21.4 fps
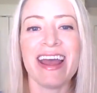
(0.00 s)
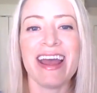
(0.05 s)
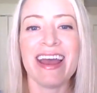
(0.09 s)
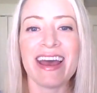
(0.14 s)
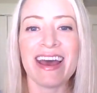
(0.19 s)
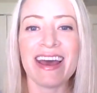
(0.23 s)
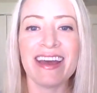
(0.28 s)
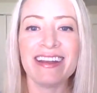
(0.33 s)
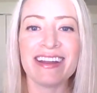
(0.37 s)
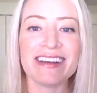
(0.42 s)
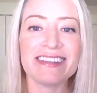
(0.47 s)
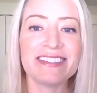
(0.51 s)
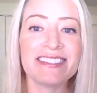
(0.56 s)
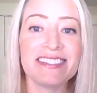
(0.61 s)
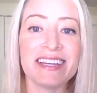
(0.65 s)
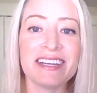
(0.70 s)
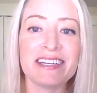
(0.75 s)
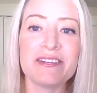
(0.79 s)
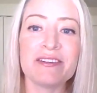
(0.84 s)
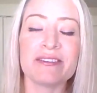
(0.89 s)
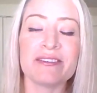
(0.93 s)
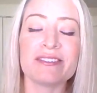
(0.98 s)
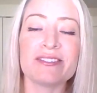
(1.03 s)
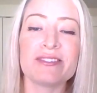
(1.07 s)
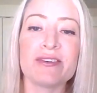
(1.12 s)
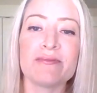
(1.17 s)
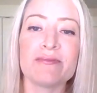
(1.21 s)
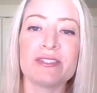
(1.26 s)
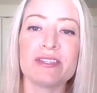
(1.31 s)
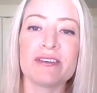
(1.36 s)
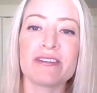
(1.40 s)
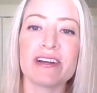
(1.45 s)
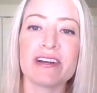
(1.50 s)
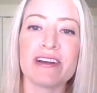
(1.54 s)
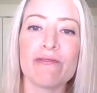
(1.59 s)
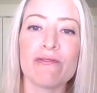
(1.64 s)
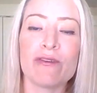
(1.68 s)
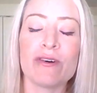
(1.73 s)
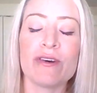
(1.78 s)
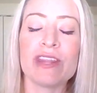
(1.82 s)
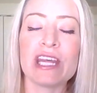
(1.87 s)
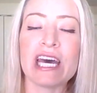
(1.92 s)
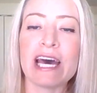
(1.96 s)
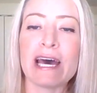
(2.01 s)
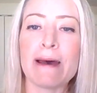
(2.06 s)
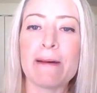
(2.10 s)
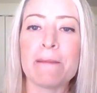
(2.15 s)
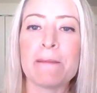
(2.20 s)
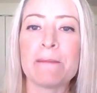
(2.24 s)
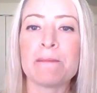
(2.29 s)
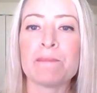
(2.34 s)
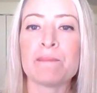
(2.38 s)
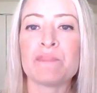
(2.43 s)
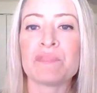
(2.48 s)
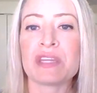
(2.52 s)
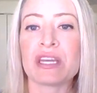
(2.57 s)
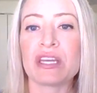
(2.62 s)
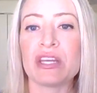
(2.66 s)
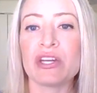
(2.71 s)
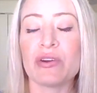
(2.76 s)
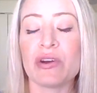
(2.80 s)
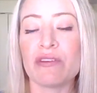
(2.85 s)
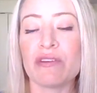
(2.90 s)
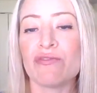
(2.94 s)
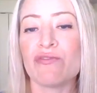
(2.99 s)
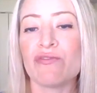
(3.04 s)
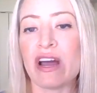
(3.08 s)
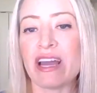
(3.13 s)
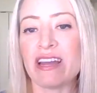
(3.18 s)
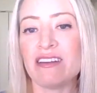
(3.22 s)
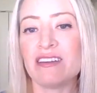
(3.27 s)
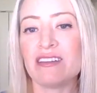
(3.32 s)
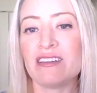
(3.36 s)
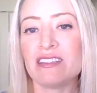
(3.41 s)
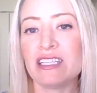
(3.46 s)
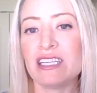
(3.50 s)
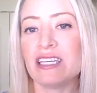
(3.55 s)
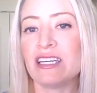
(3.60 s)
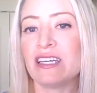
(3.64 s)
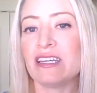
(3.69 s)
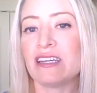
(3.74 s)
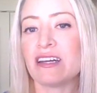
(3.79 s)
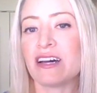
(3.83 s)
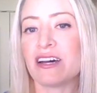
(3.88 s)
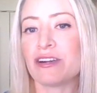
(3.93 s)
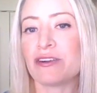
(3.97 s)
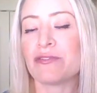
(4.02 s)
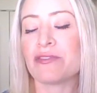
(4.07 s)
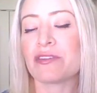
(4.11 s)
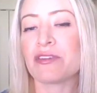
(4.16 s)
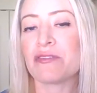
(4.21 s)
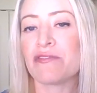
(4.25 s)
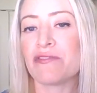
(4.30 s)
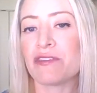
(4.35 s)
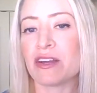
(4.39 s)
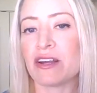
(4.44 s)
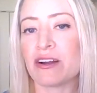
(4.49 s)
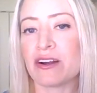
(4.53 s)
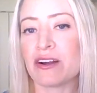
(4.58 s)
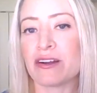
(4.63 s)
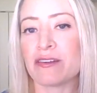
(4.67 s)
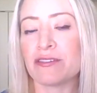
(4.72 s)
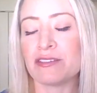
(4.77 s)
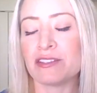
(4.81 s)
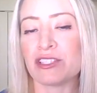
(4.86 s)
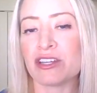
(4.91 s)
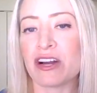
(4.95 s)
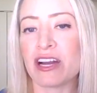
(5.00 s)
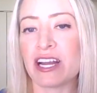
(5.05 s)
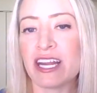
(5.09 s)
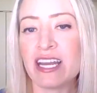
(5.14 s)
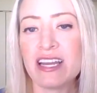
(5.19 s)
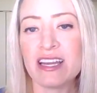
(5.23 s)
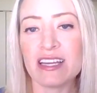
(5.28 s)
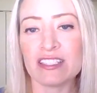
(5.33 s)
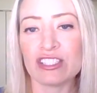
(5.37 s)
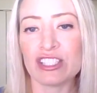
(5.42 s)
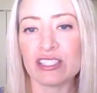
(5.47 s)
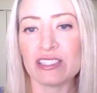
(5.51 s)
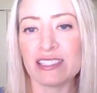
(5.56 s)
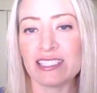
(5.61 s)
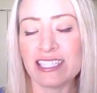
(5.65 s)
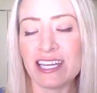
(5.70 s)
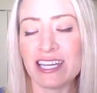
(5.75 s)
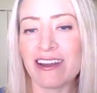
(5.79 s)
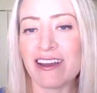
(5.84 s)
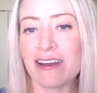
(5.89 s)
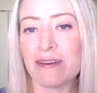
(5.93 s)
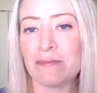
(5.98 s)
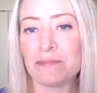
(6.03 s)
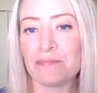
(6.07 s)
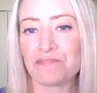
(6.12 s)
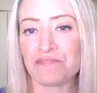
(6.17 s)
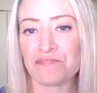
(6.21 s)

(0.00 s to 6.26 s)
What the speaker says: And yes, they do. So I'm so grateful that I finally got over the fear of starting and just did it.